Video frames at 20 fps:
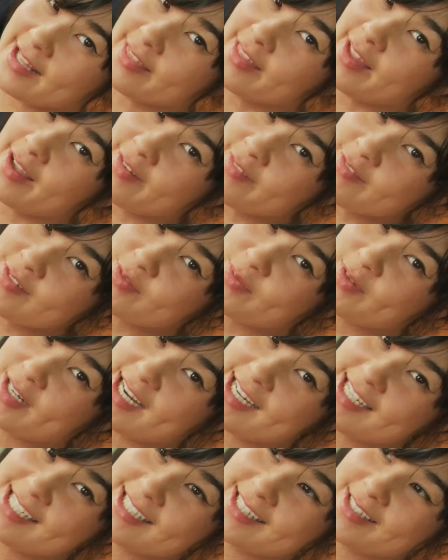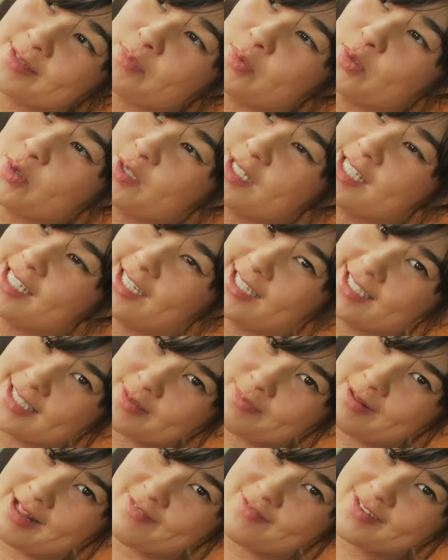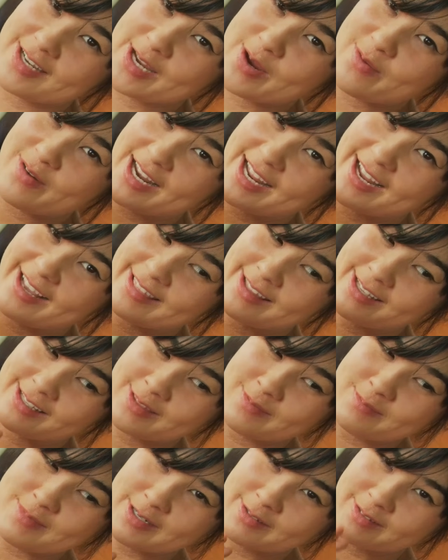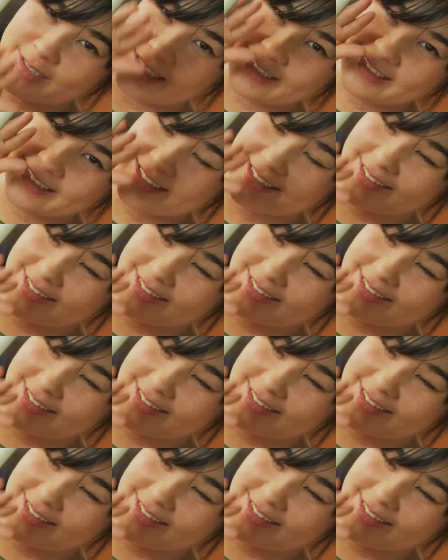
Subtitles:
loved when I did the Muji art supply video and I had like the mirror.